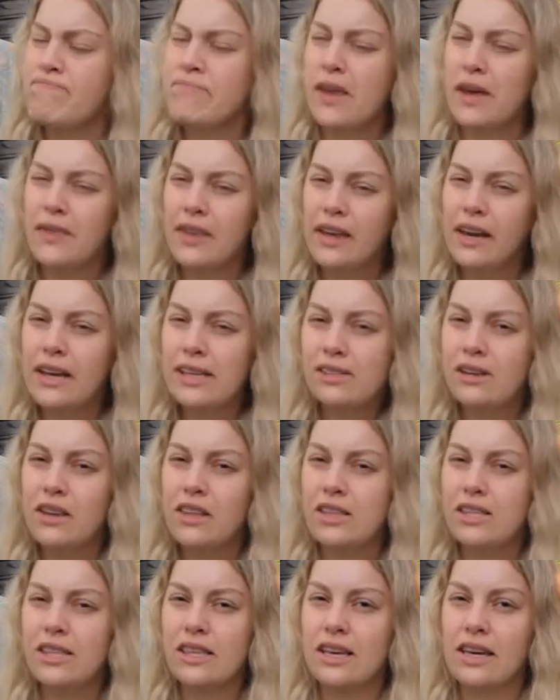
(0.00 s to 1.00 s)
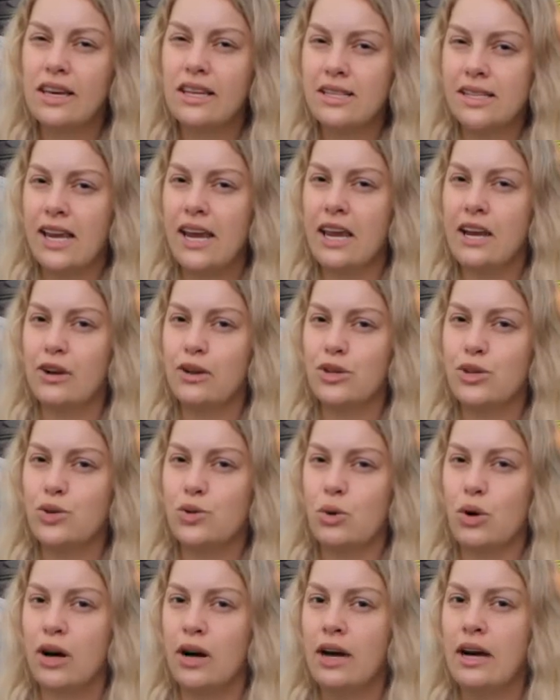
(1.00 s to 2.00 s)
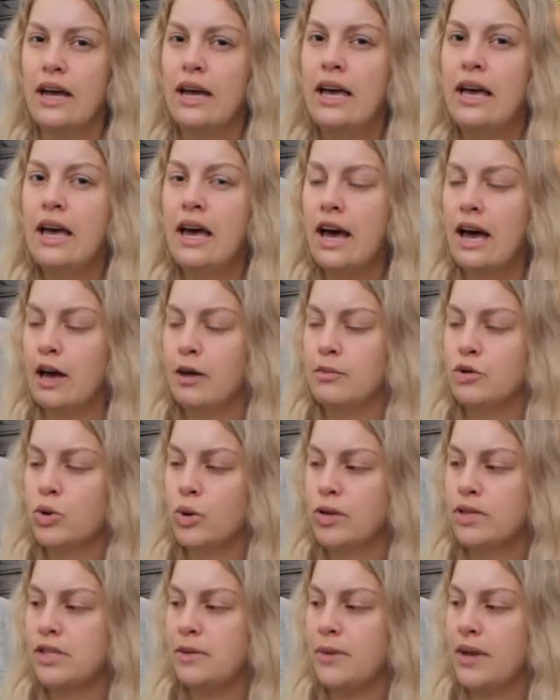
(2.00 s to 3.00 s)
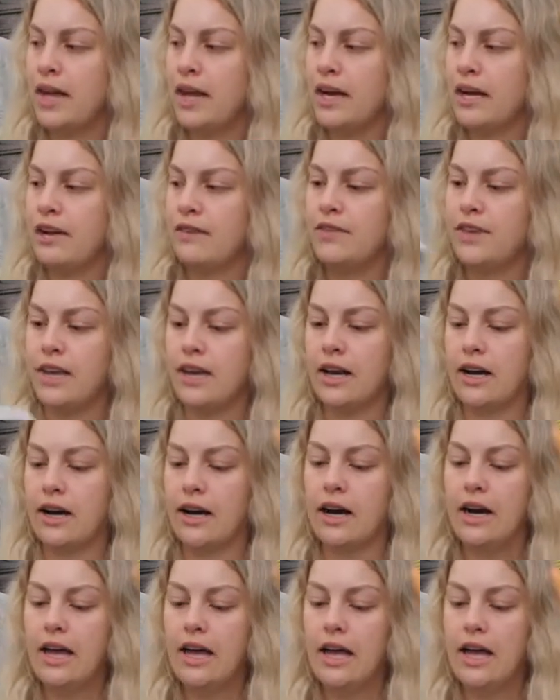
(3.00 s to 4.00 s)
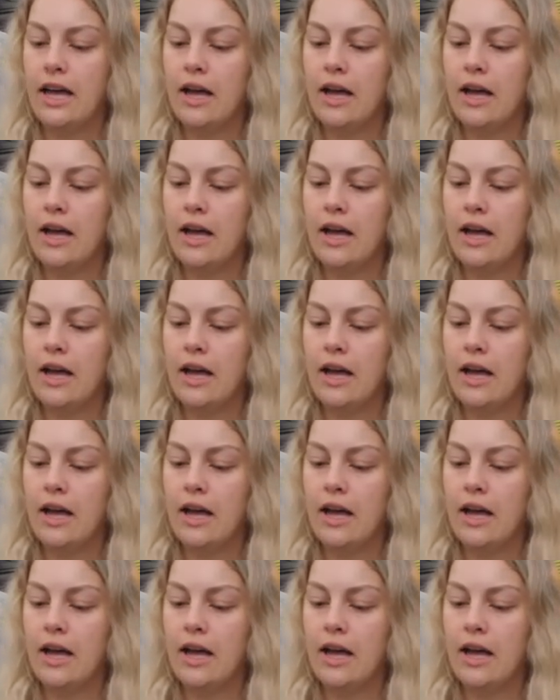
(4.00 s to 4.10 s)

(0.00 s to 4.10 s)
I think I saw this at the container store um, towards the beginning of the year,